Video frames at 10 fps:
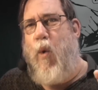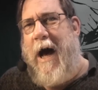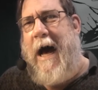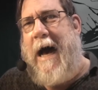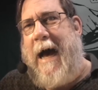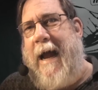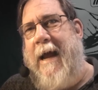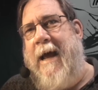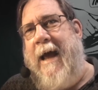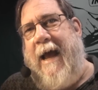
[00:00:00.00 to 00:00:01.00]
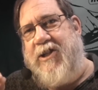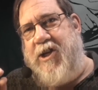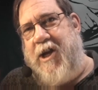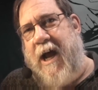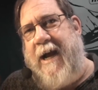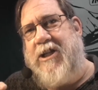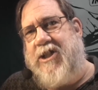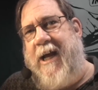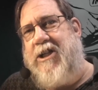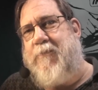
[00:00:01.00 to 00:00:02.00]
Why has the United
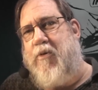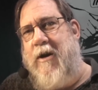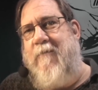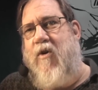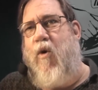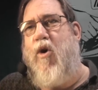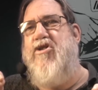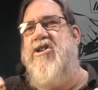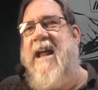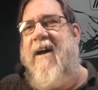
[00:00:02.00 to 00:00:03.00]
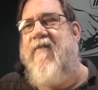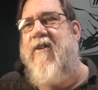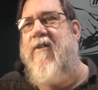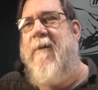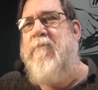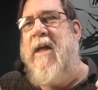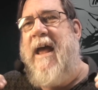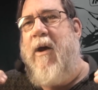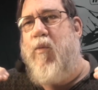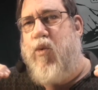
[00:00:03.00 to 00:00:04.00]
States Supreme Court never
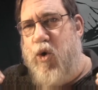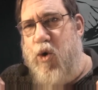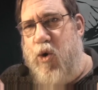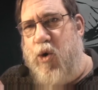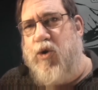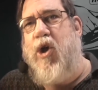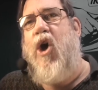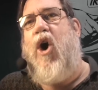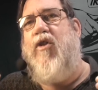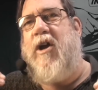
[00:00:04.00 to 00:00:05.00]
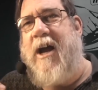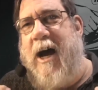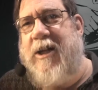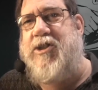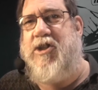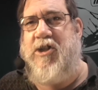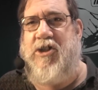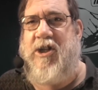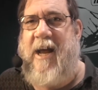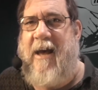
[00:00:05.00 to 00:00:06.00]
ruled on the
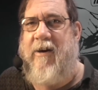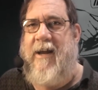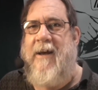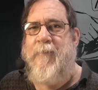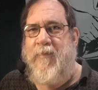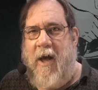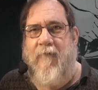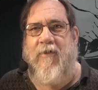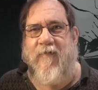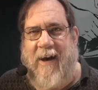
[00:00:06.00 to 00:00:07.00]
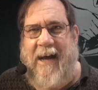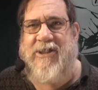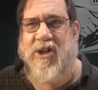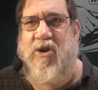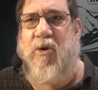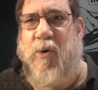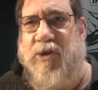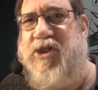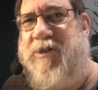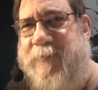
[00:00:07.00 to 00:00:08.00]
constitutionality of the FISA
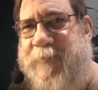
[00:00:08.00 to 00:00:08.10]
courts?